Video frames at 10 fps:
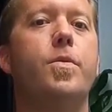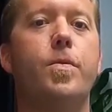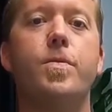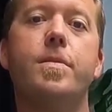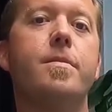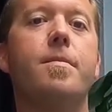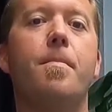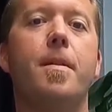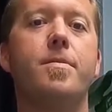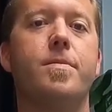loosen
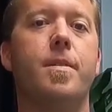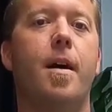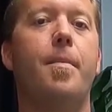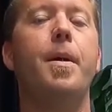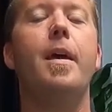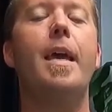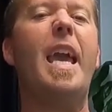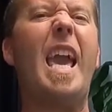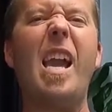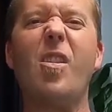some muscles up,
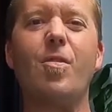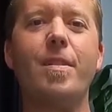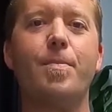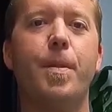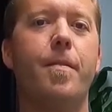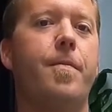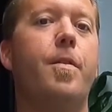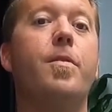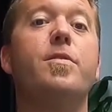increase blood flow.